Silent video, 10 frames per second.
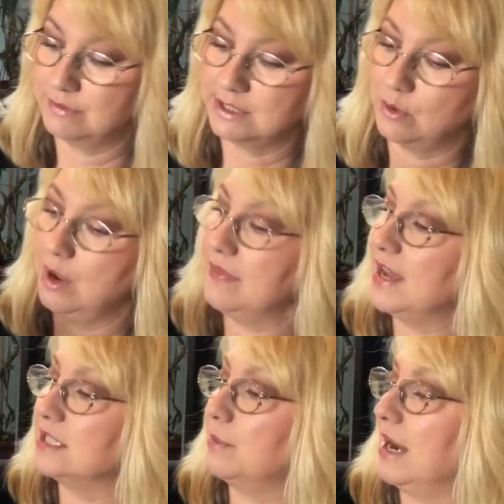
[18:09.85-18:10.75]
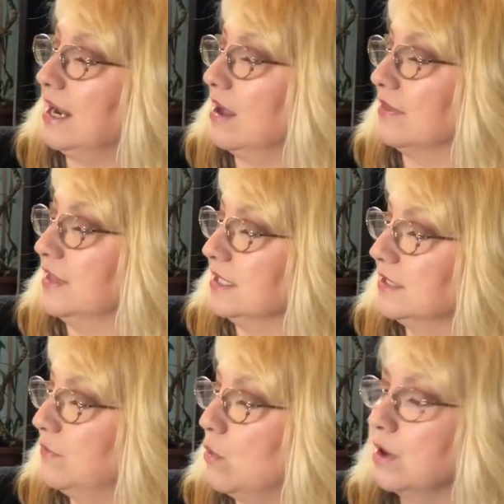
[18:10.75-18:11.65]
So, and that's what I got
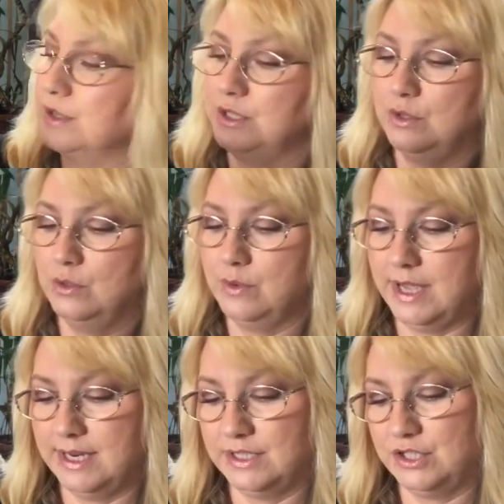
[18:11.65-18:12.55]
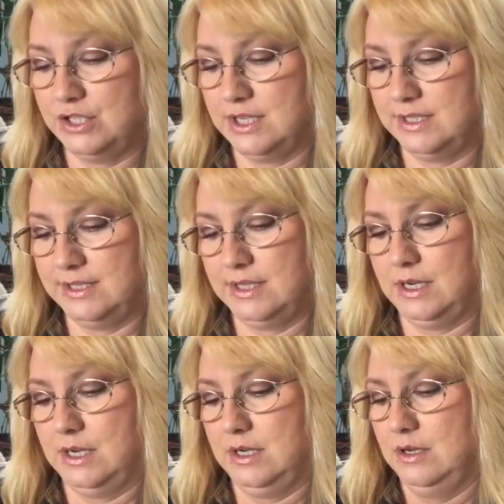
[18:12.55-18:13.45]
this for too. And it's just
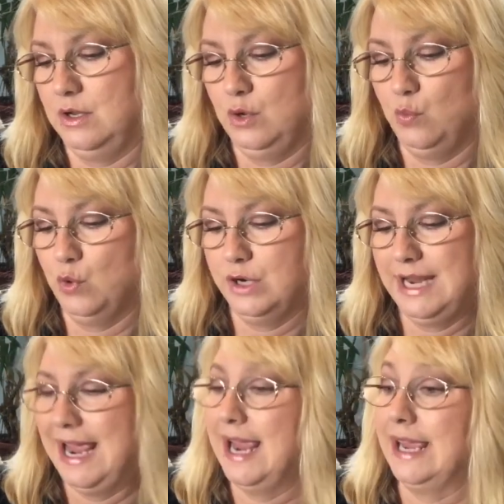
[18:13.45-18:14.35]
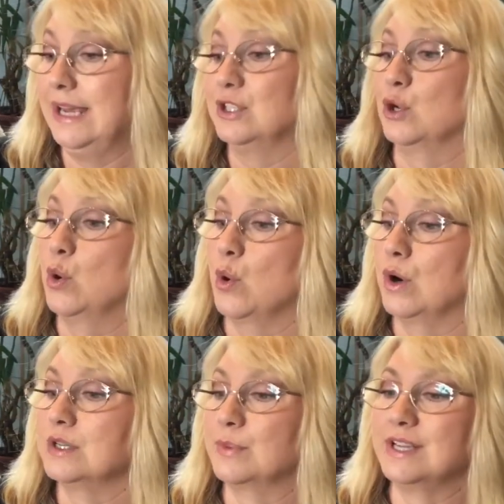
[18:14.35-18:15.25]
a wood hanging
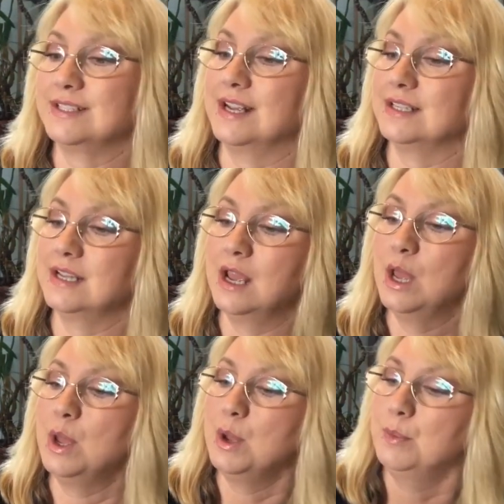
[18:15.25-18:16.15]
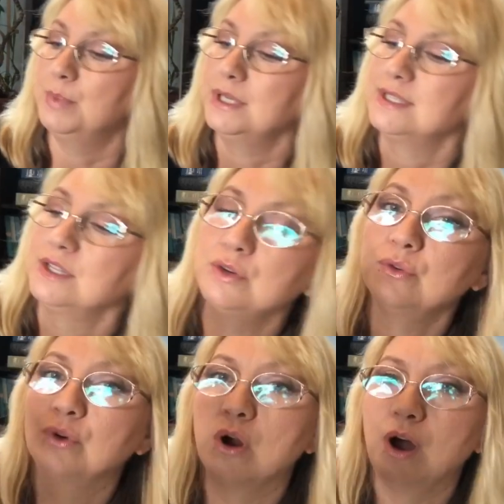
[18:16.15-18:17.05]
decor is what it says. But it's a little
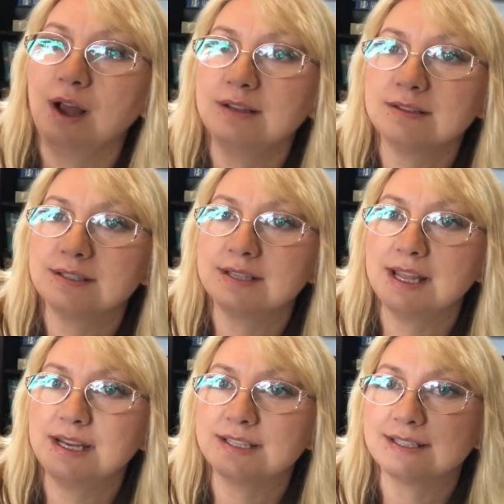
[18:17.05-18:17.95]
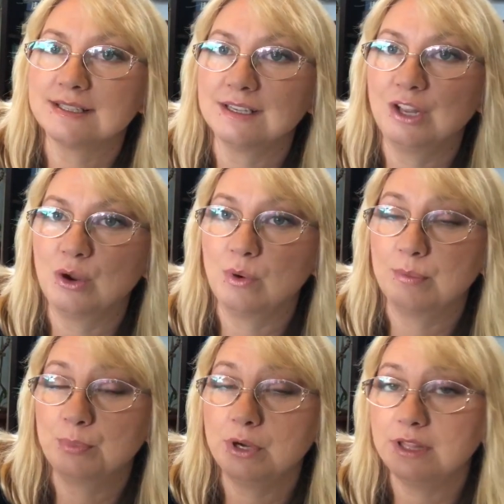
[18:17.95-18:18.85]
cross and it's, you know, a
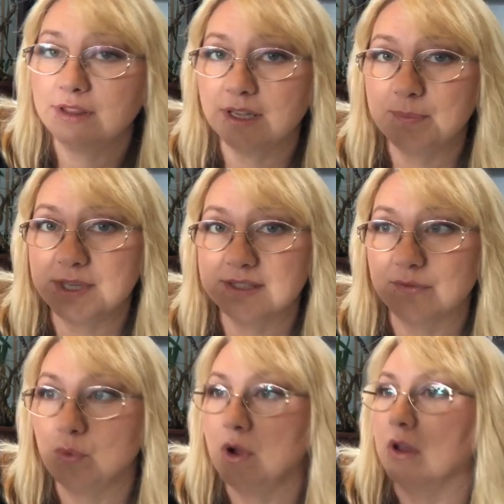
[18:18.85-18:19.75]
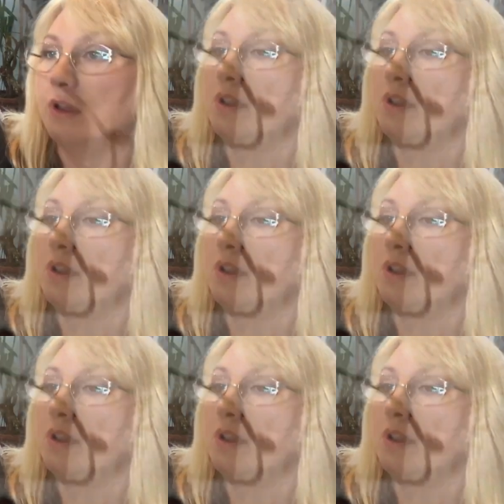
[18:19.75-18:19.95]
pretty thick piece of wood.